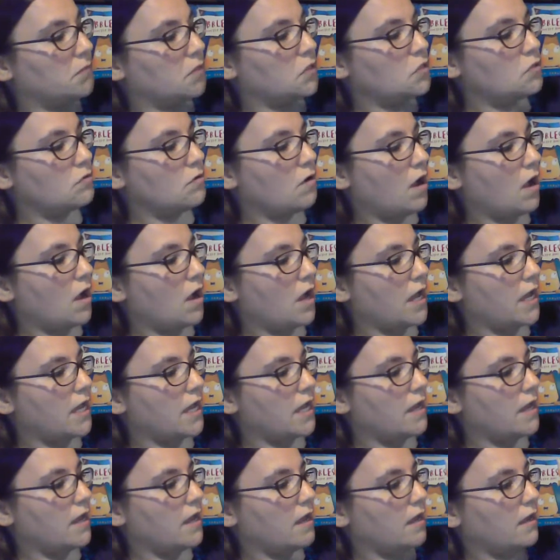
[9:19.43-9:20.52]

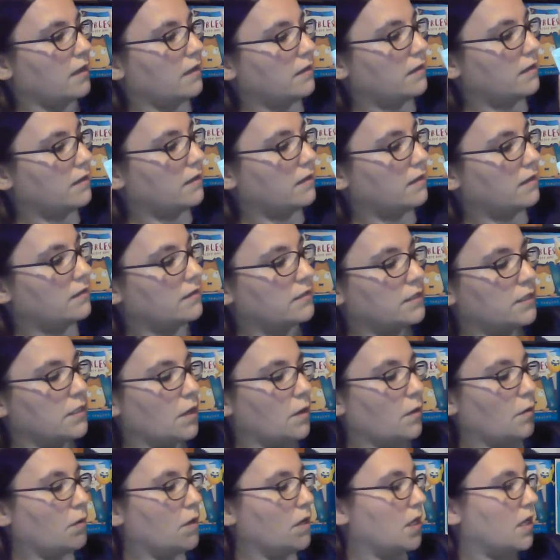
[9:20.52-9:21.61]
drawing.
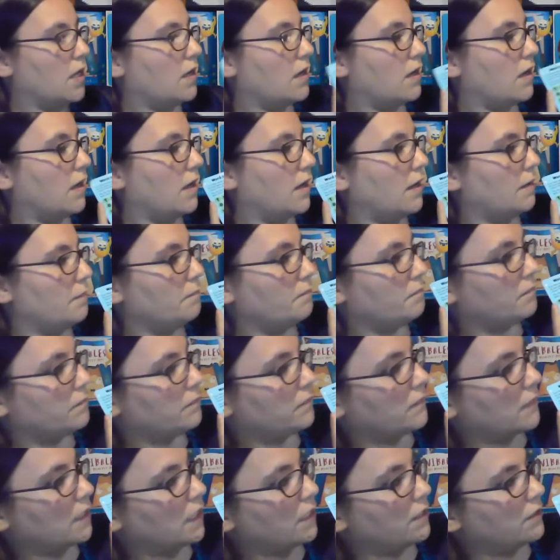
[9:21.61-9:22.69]
So
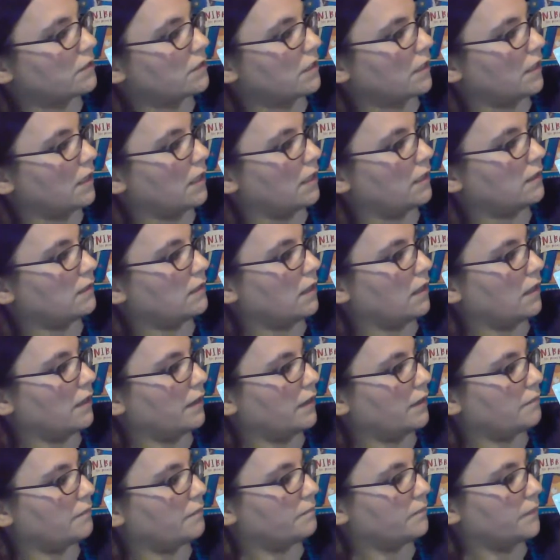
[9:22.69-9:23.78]
here's
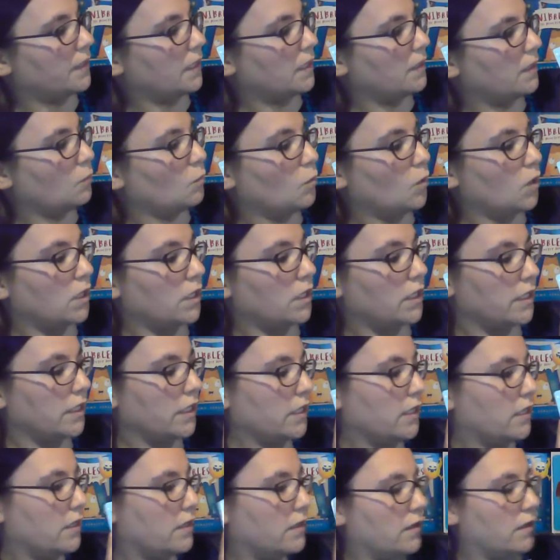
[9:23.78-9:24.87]
a
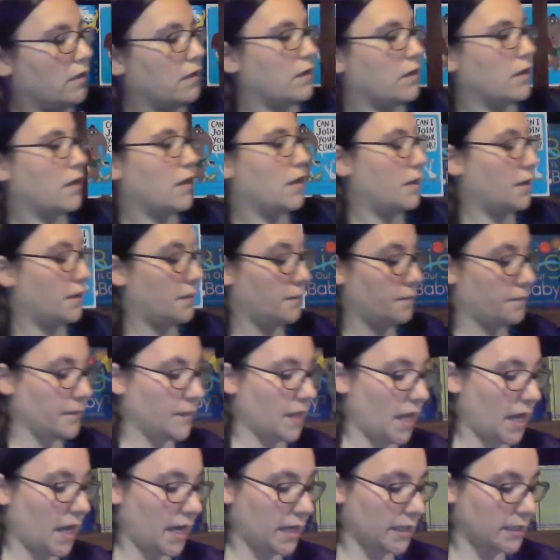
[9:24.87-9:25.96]
word
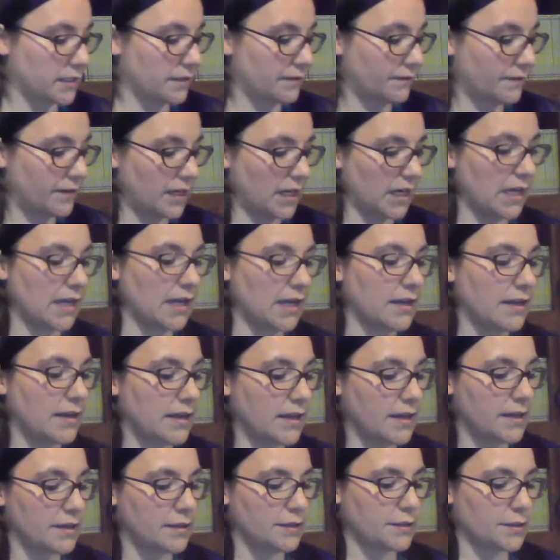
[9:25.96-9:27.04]
activity.
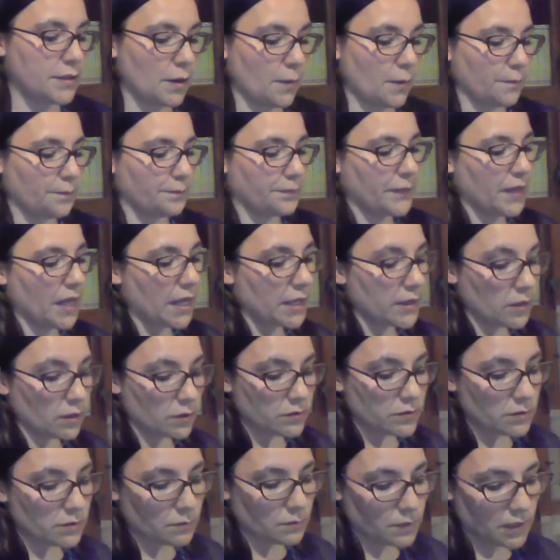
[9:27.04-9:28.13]
So
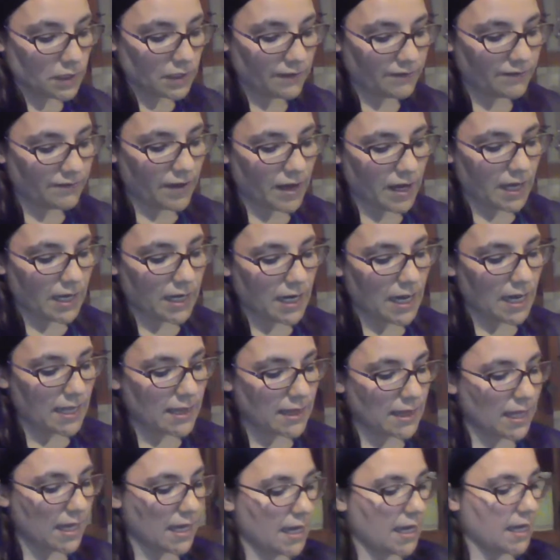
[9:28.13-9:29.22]
those are really fun.
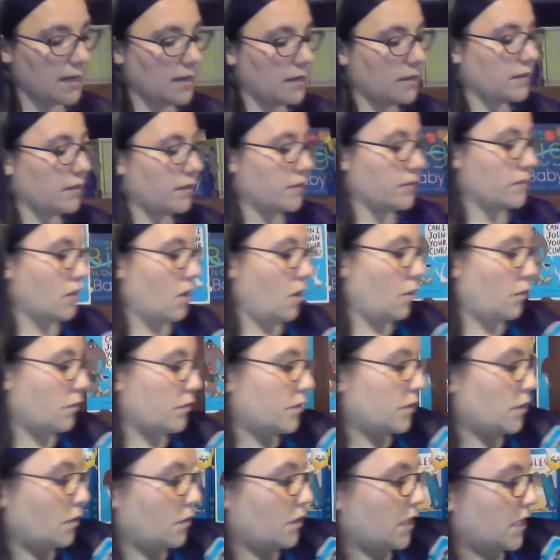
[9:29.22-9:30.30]
And then there's
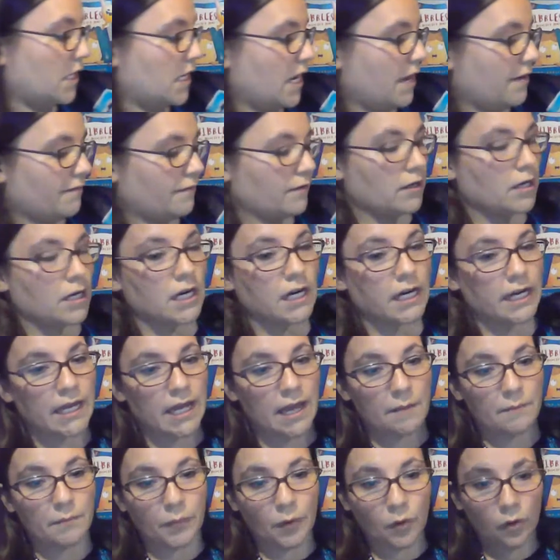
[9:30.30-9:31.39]
also the Never
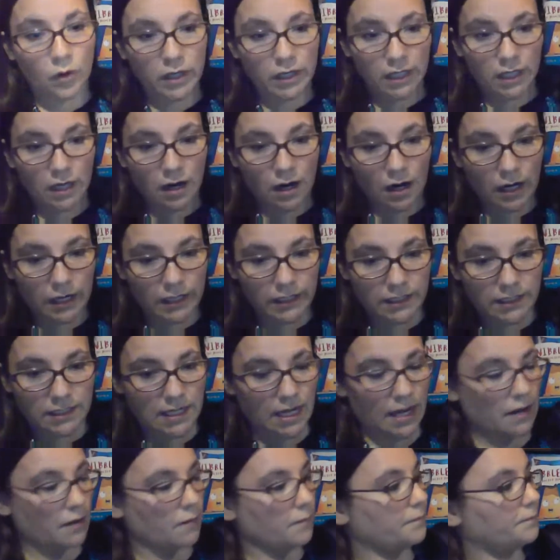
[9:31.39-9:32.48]
Get Bored cards
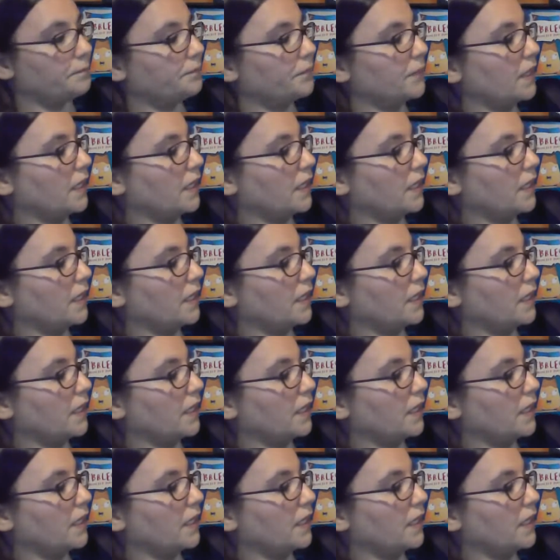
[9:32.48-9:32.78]
now.